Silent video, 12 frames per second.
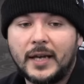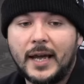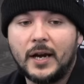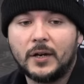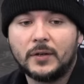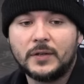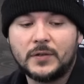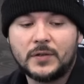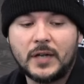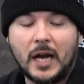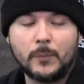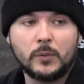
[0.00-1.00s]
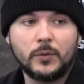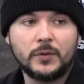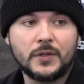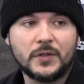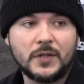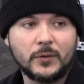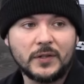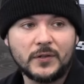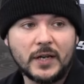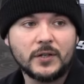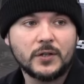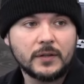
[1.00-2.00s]
hair is comparable to
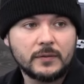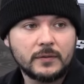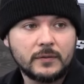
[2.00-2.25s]
sterilization. It,